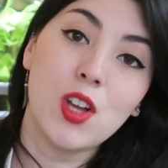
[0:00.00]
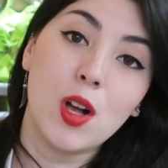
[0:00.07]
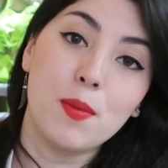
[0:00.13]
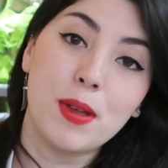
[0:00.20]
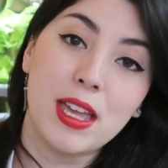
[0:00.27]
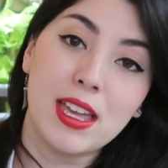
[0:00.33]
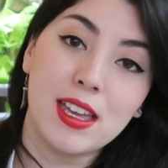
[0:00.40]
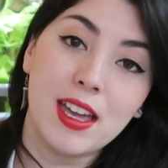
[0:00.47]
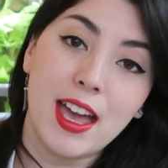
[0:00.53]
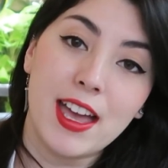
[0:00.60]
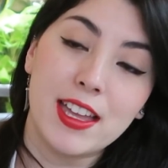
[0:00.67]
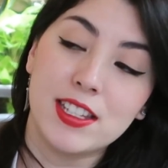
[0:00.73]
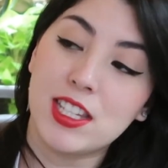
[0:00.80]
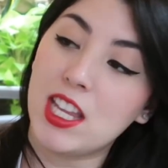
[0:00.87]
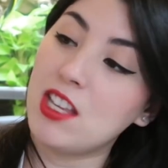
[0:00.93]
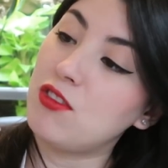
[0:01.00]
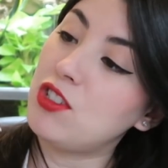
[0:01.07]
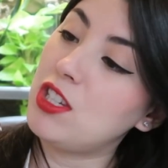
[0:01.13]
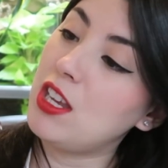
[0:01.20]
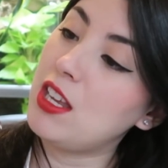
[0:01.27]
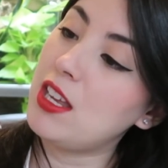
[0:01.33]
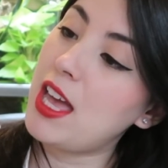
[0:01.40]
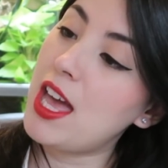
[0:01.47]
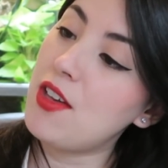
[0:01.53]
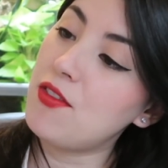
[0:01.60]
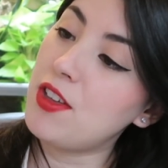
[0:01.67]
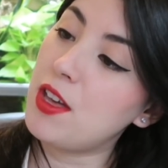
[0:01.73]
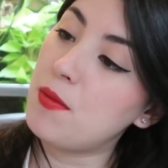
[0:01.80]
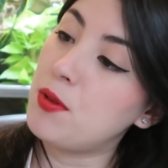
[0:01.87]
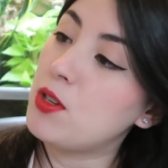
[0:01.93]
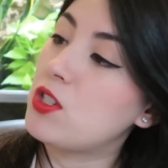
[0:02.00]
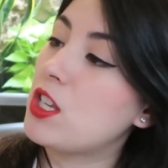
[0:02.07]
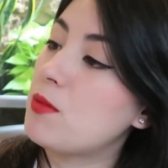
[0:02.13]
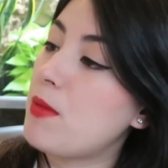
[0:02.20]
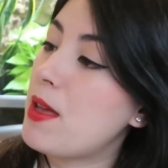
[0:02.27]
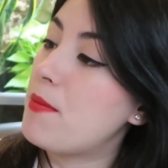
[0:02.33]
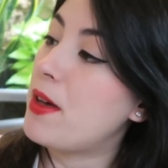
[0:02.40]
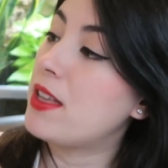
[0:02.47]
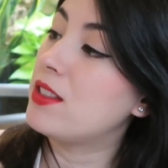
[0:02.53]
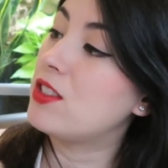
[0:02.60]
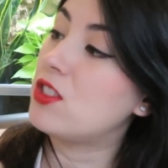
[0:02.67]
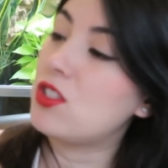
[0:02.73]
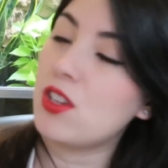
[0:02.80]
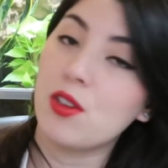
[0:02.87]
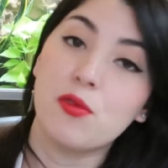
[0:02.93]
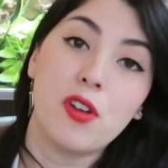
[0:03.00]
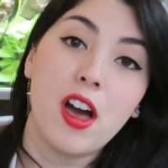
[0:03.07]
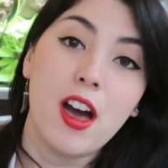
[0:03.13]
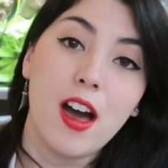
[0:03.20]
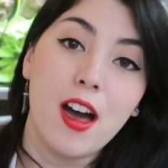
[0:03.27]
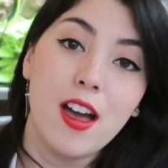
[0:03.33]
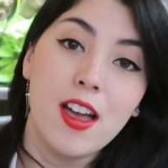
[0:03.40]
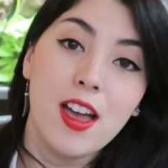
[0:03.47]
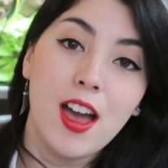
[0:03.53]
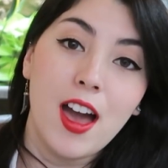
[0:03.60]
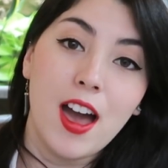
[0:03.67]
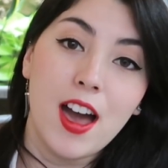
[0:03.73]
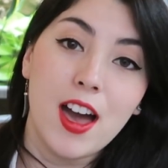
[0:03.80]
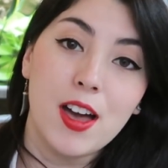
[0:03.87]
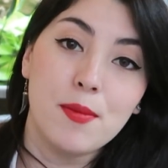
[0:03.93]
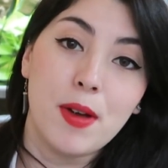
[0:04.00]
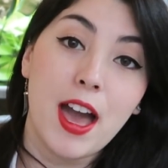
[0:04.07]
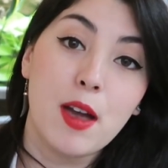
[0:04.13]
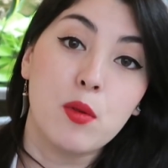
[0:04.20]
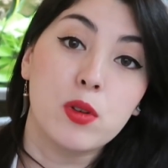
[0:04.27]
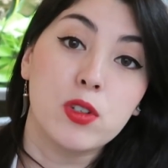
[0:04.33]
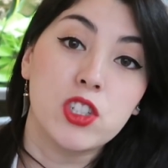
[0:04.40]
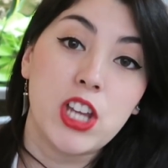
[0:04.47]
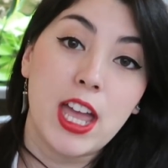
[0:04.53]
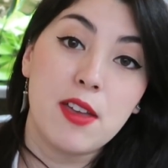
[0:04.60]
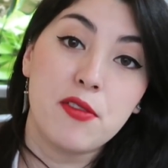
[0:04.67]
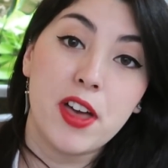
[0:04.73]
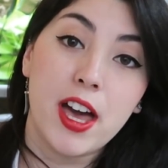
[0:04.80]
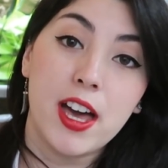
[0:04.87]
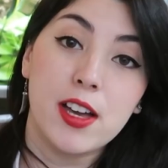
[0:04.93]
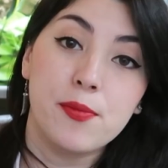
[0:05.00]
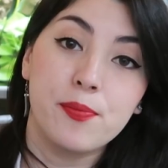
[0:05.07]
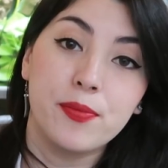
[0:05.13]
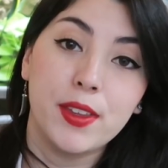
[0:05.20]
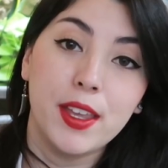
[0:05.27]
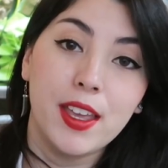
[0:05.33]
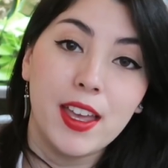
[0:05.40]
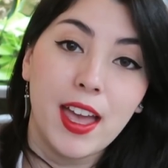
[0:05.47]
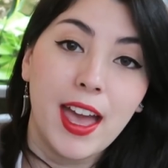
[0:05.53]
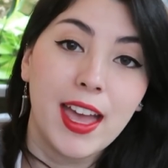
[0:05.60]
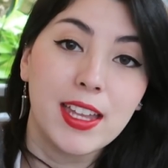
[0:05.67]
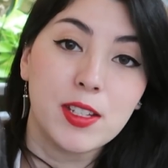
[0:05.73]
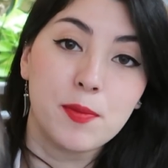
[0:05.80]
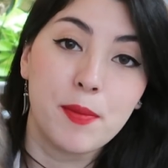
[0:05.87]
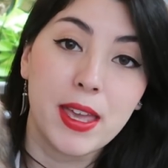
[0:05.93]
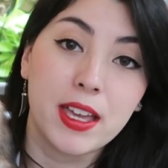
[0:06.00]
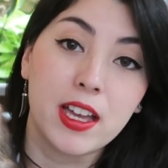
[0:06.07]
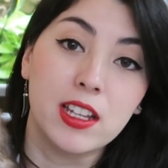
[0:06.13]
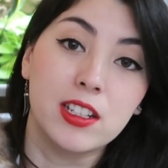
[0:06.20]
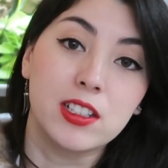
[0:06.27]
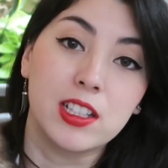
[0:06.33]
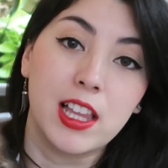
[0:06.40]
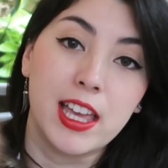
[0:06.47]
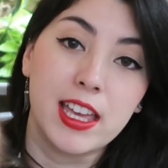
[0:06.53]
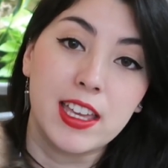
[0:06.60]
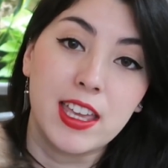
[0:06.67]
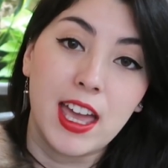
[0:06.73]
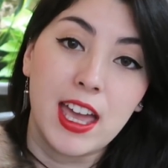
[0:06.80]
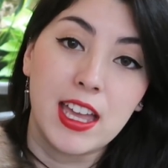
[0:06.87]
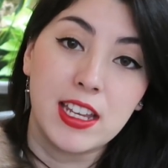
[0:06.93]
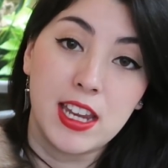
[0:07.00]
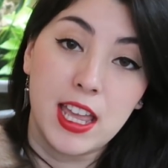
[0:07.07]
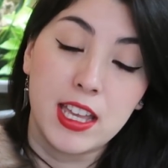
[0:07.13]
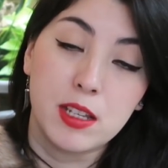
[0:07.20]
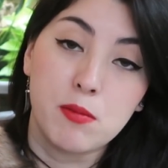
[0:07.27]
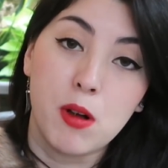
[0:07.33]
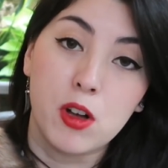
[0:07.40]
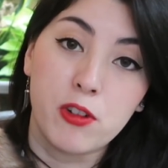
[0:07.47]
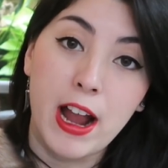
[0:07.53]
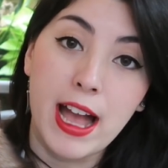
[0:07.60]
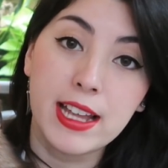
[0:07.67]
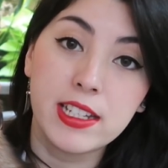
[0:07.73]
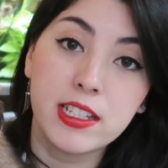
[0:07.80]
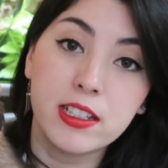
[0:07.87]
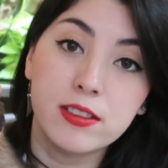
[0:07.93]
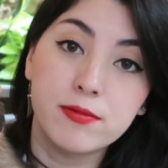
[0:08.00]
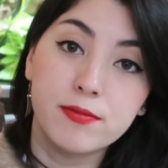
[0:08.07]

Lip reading: Dobby, and if she ever pushes my buttons too far, I will shave her and make her look like a naked mole rat.